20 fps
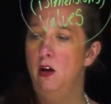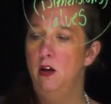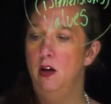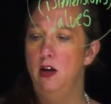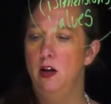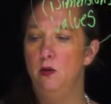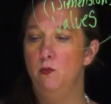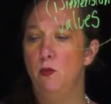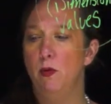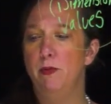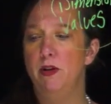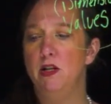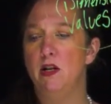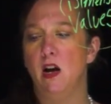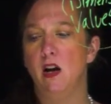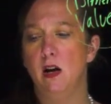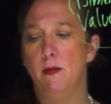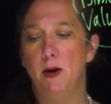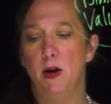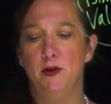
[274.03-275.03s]
And when we
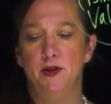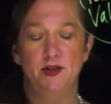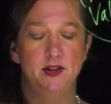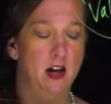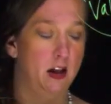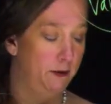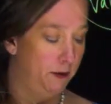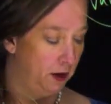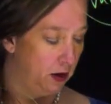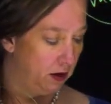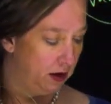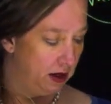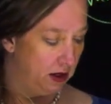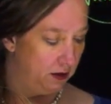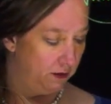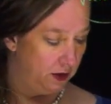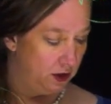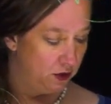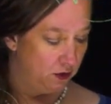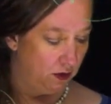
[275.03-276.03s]
talk about self and our
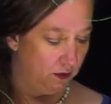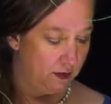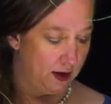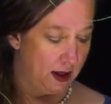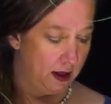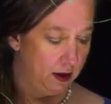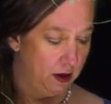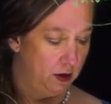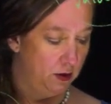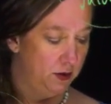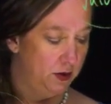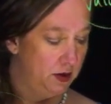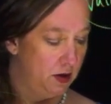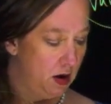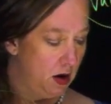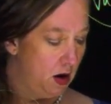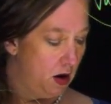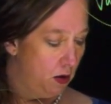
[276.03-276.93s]
individual values,